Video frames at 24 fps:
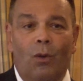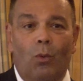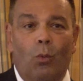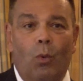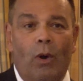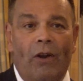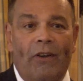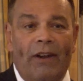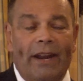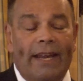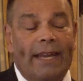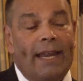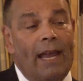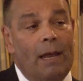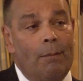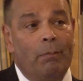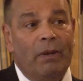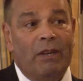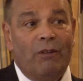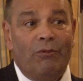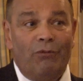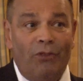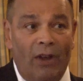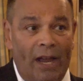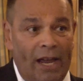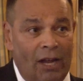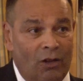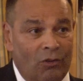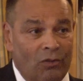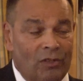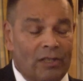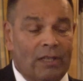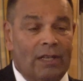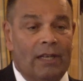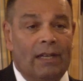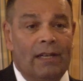where it can be
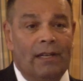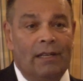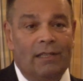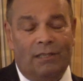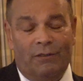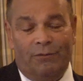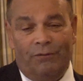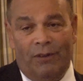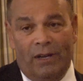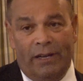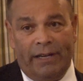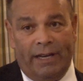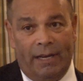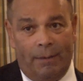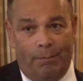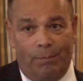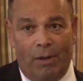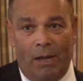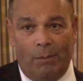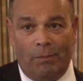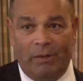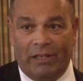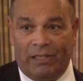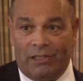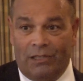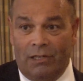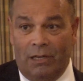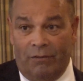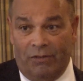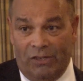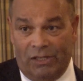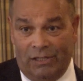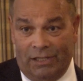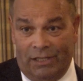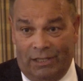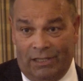found to fund our public
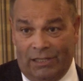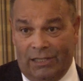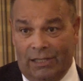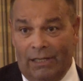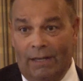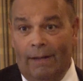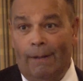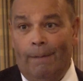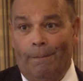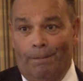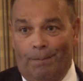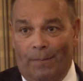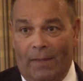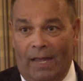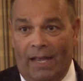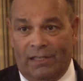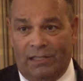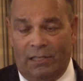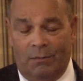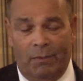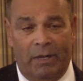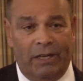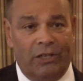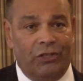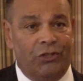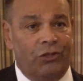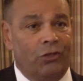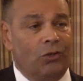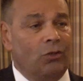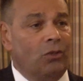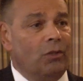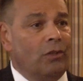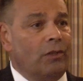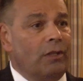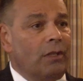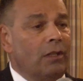services and to make
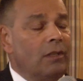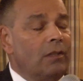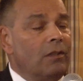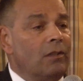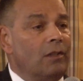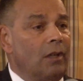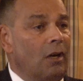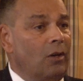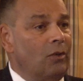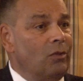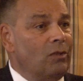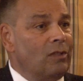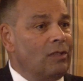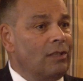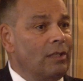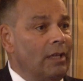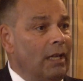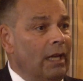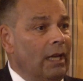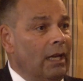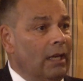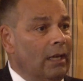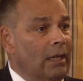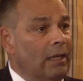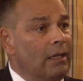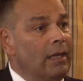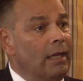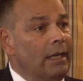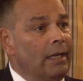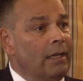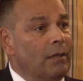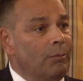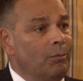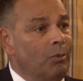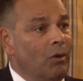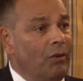sure that those
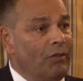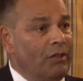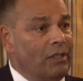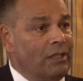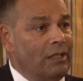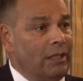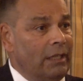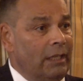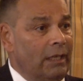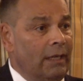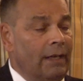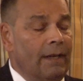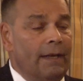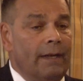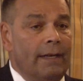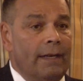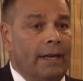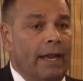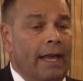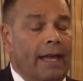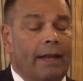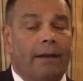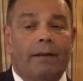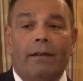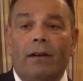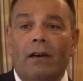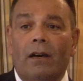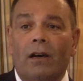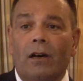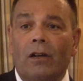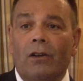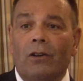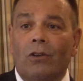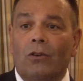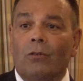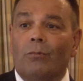in the poverty net
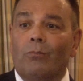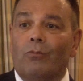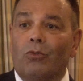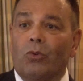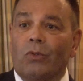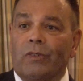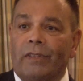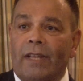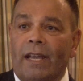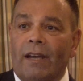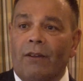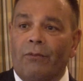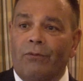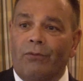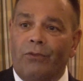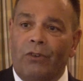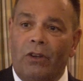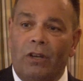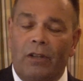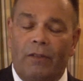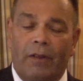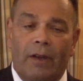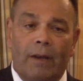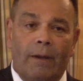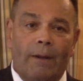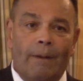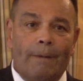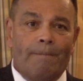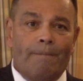are not brought down further.